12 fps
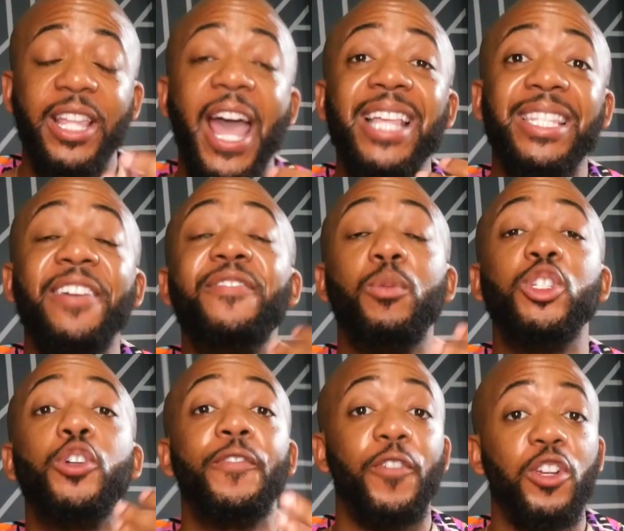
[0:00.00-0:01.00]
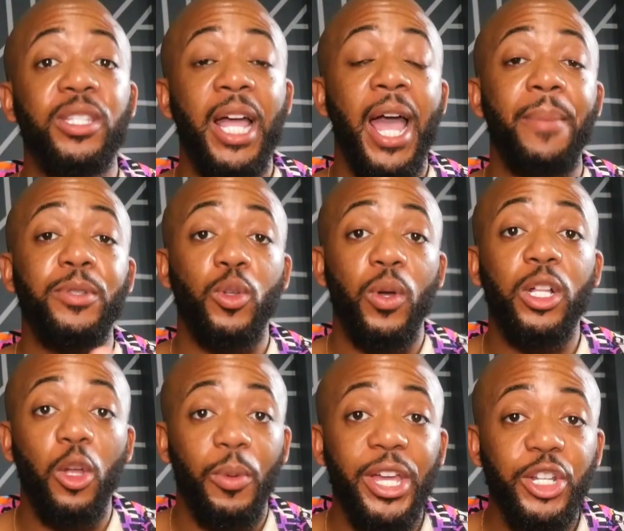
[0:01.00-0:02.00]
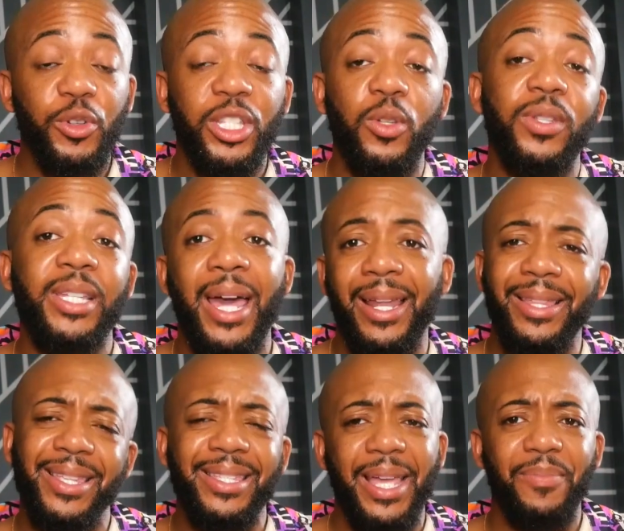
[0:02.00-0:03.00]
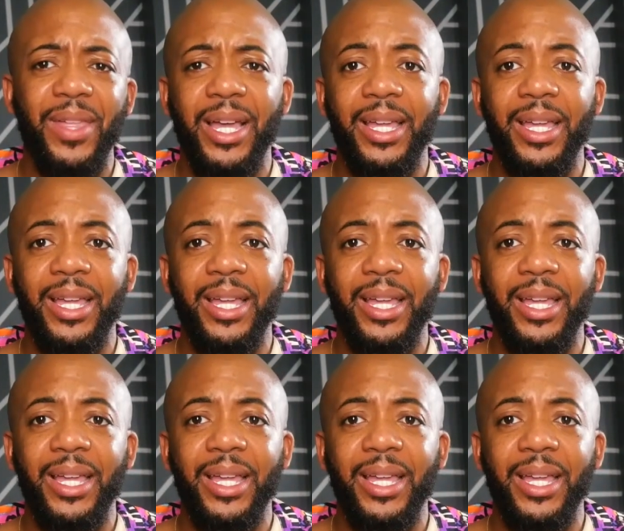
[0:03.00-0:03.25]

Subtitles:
as if it was your first time doing global entry. So it's kind of like the same thing